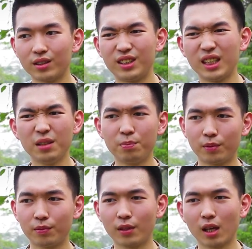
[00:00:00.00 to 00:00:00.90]
deep
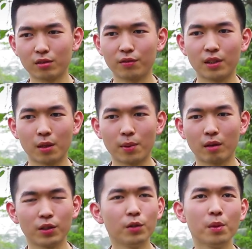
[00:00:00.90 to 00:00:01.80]
philosophy
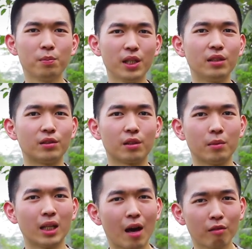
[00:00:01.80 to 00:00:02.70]
about human beings. I
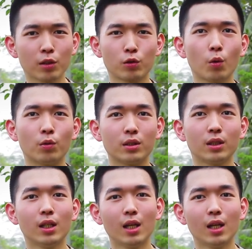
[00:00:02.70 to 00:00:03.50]
mean, how they thought,